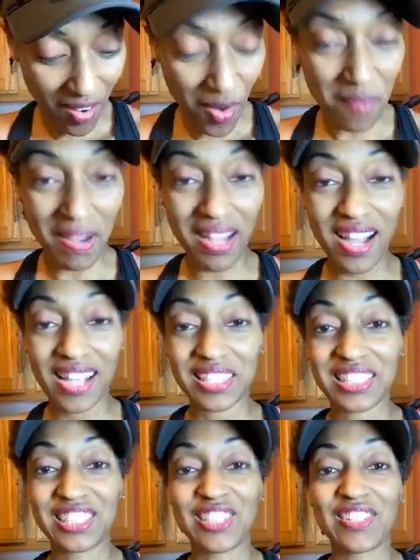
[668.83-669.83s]
Oh my gosh,
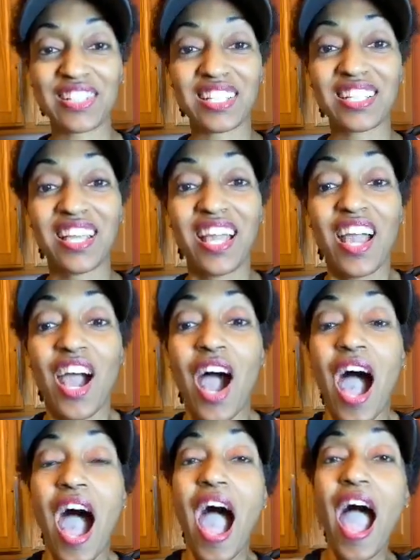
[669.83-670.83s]
it's so good.
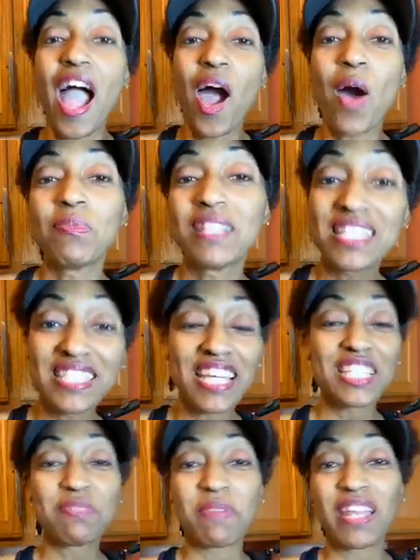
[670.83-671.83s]
I hope this
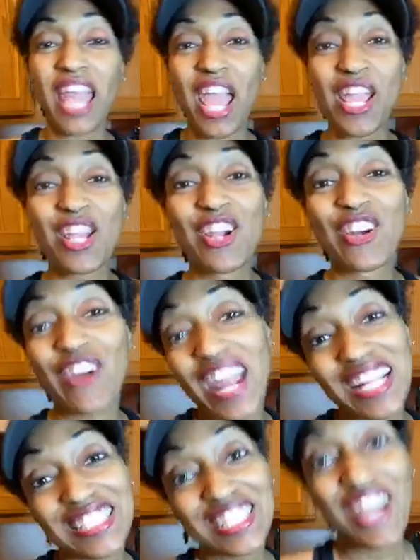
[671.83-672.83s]
has been a
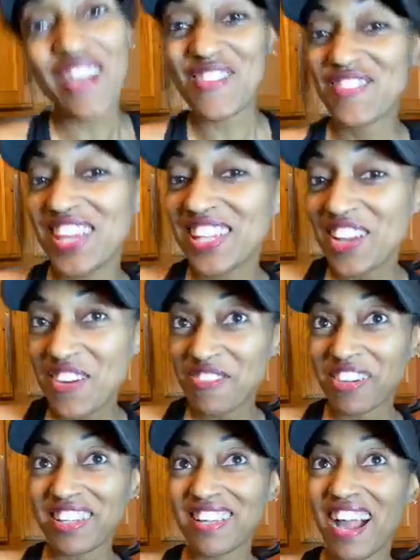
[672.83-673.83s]
great video
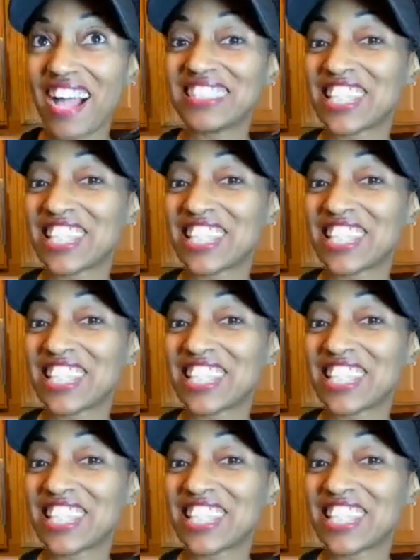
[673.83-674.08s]
for you guys.